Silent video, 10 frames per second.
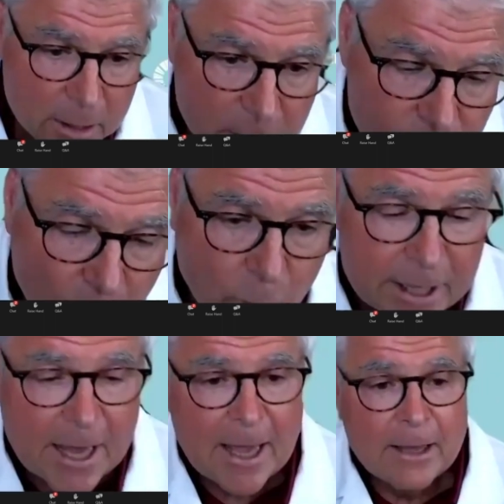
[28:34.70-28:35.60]
So
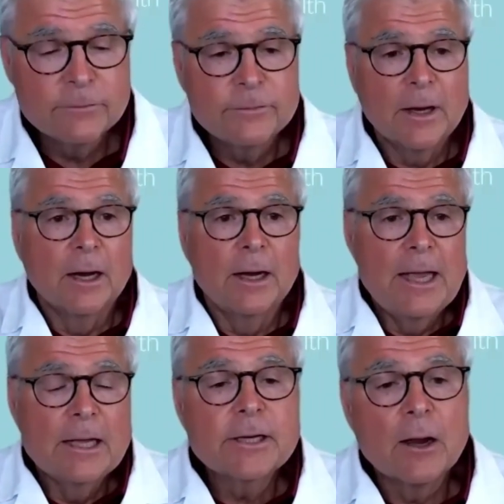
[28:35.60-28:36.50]
we have uh,
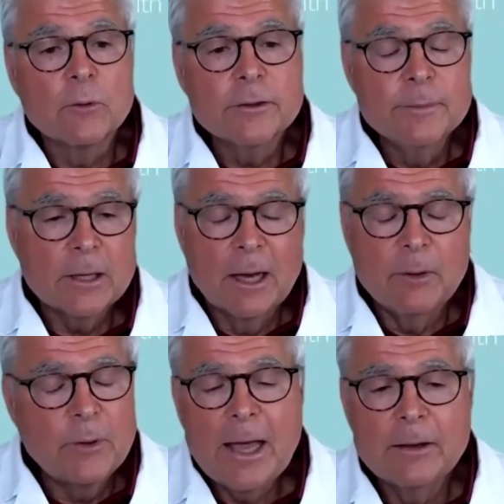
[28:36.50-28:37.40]
antiarrhythmic, I
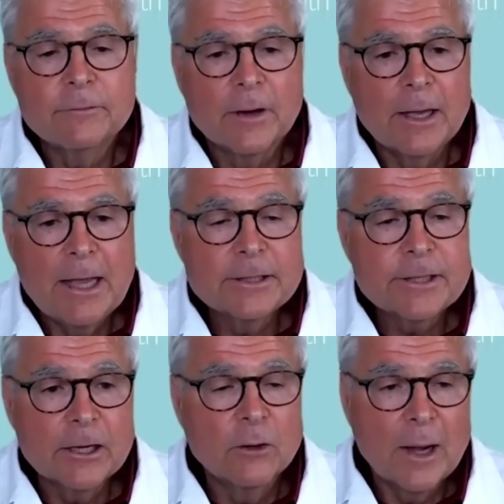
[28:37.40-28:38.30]
mean, we have uh,
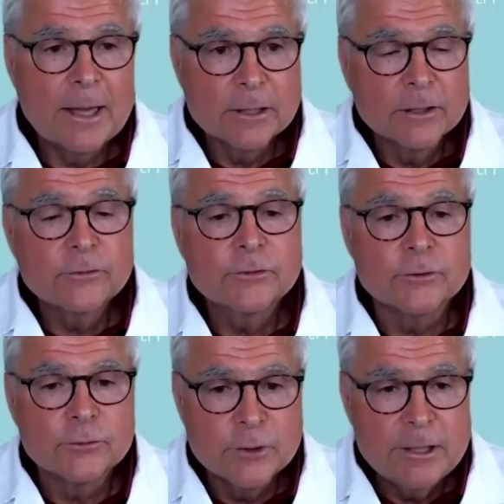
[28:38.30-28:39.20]
anticoagulants to
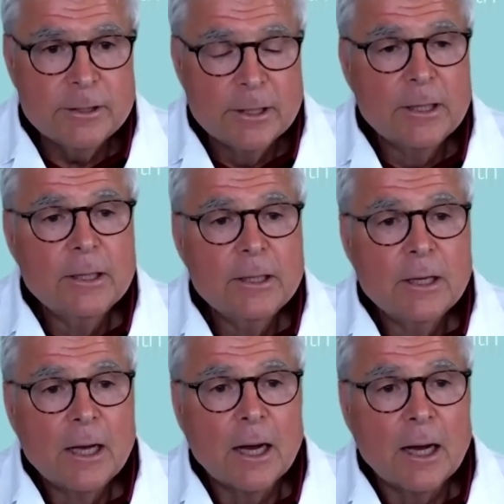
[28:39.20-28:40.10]
treat
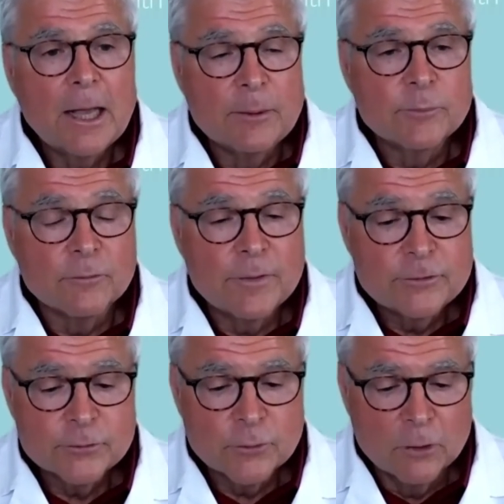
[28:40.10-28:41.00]
uh, and prevent
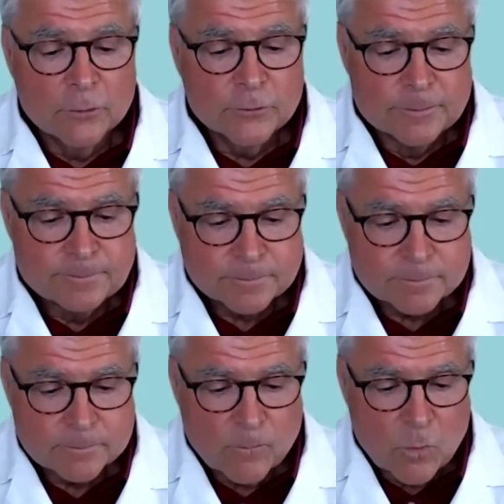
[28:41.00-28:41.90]
strokes.
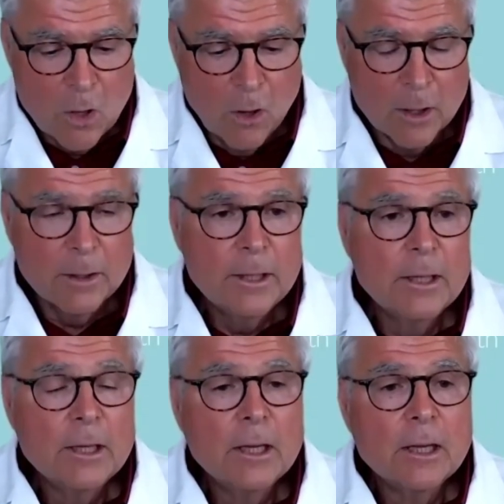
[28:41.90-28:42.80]
Our
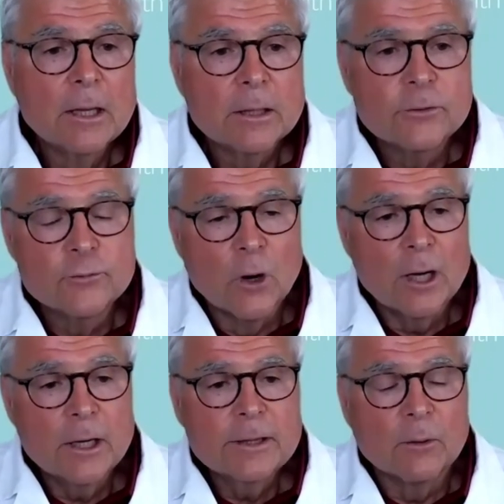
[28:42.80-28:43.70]

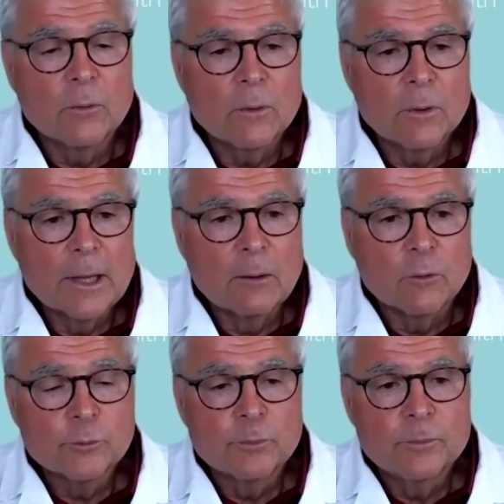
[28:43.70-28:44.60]
drug that that
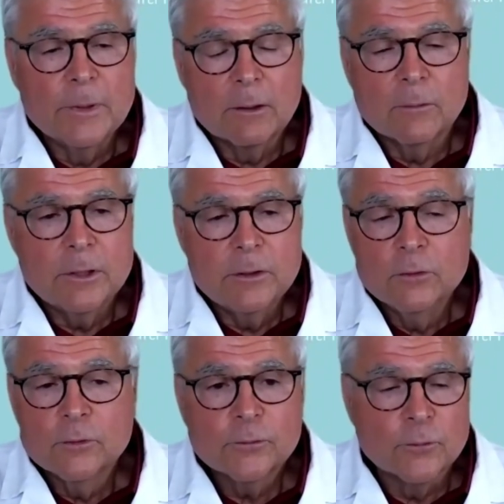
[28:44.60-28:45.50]
was that we
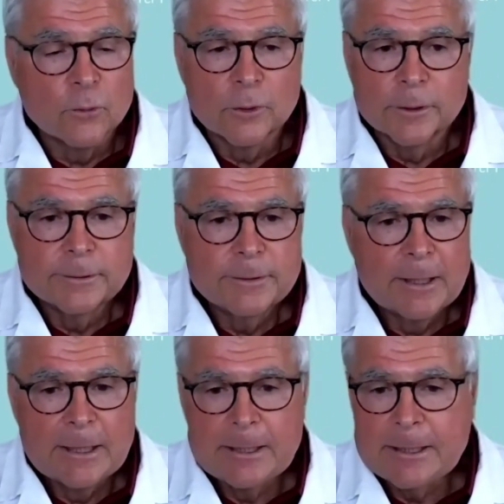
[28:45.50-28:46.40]
used for
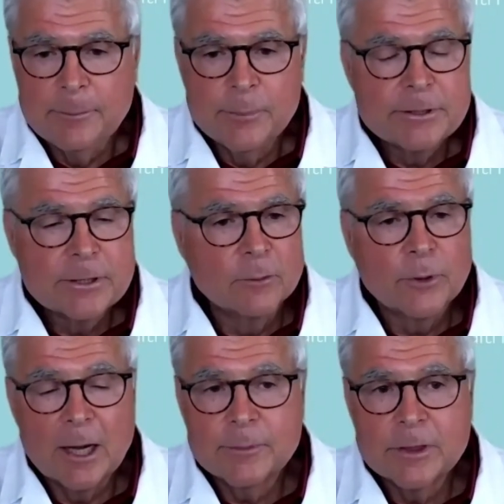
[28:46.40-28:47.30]
uh, up until
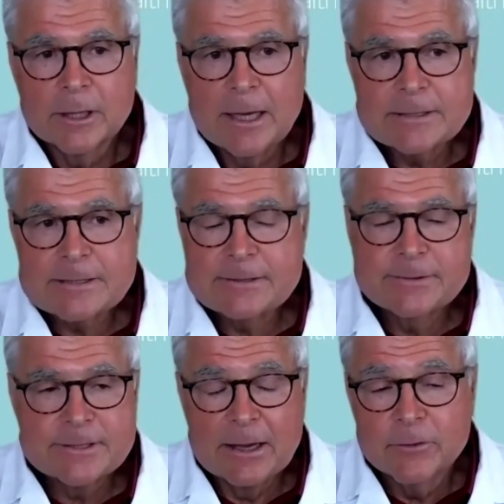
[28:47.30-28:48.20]
probably the last
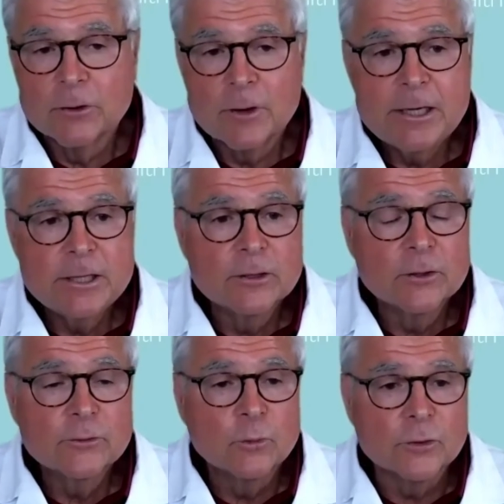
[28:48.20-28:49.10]
seven or eight
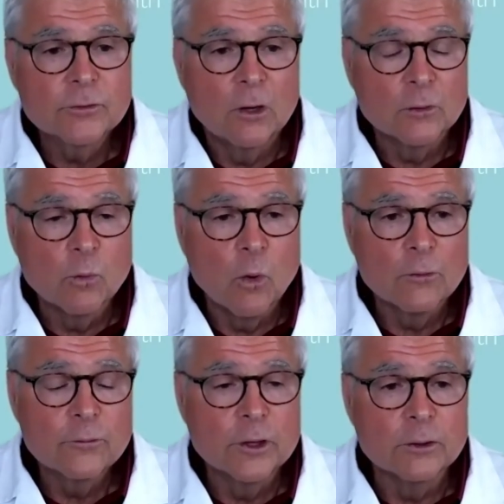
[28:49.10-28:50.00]
years was called
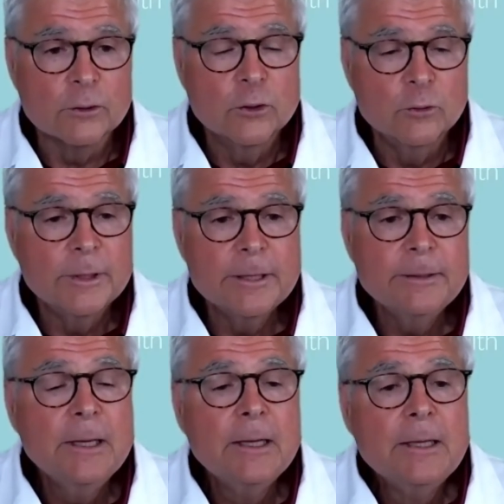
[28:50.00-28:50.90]
warfarin or
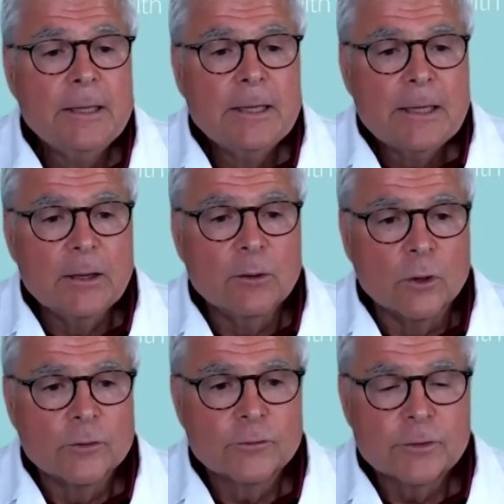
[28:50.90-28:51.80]
coumadin. It
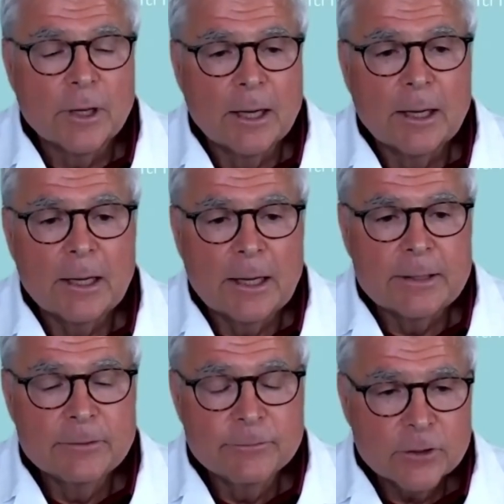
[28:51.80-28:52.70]
was uh, a
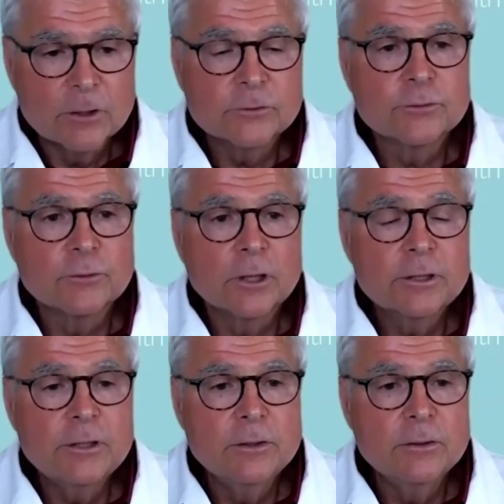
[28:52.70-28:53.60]
difficult drug
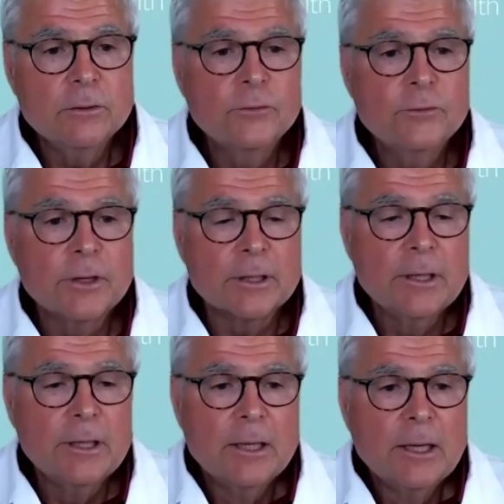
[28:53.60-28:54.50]
to use. It
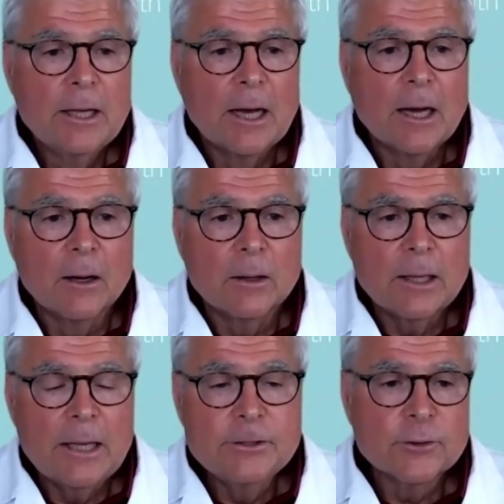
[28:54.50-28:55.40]
uh,
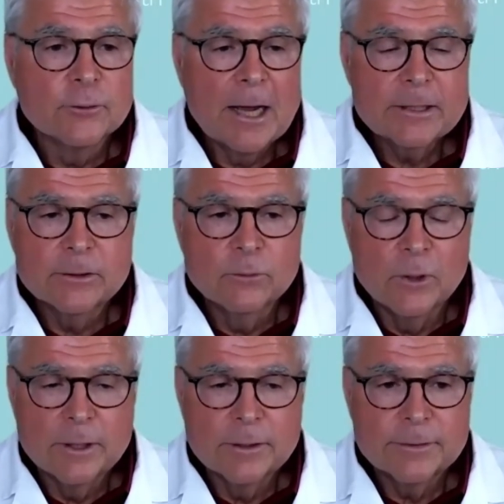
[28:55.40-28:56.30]
interacted
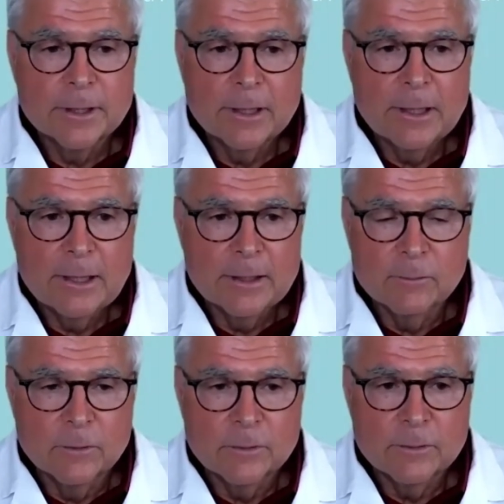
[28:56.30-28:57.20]
with uh, it
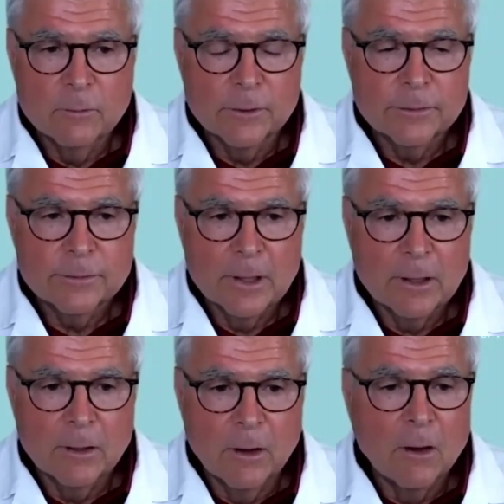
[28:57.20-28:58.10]
with, with
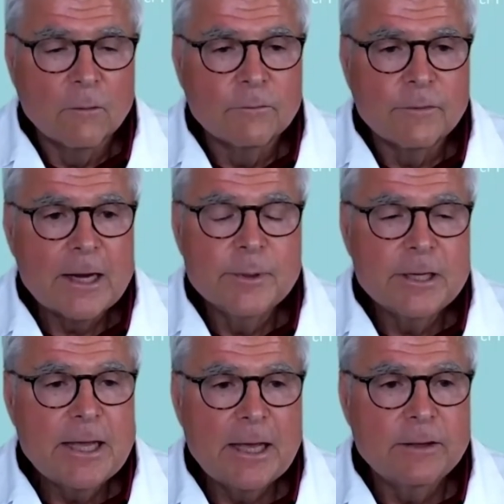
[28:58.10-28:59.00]
uh, all vitamin
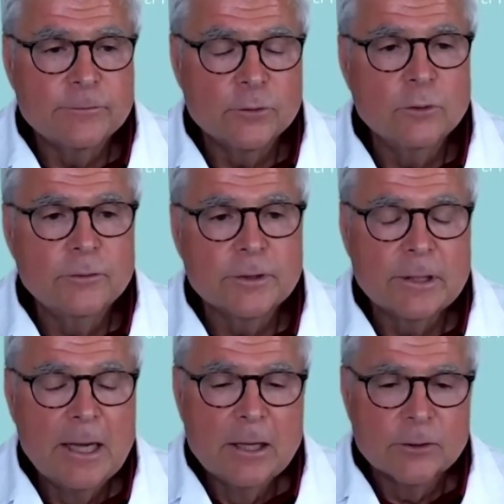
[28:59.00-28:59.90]
K foods.
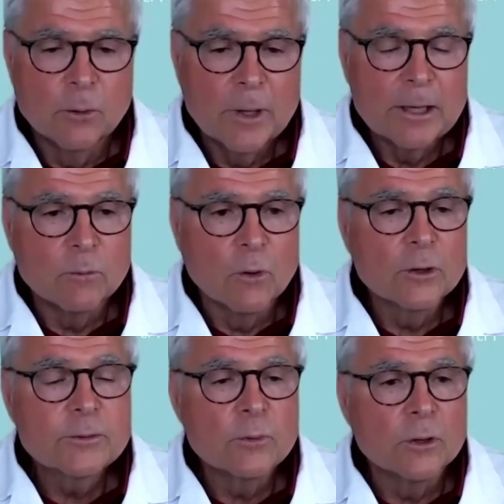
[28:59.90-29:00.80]
It, the way it
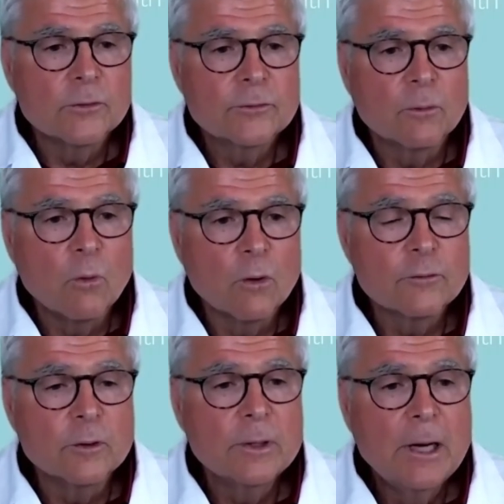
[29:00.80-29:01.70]
worked was the
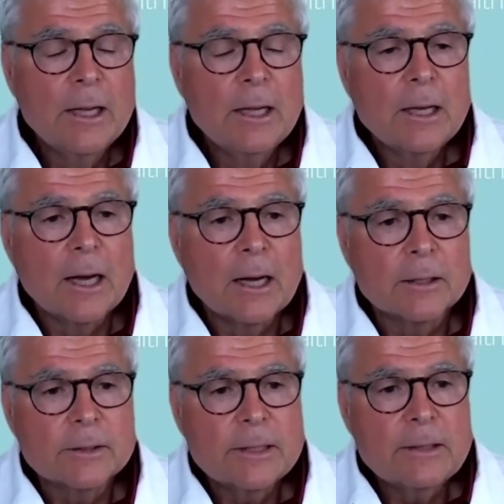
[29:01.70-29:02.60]
warfarin
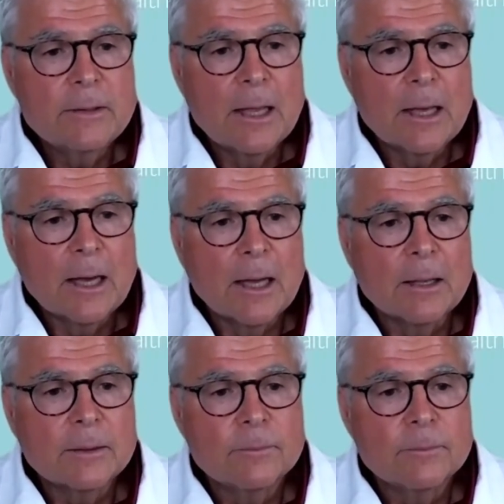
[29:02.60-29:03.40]
uh,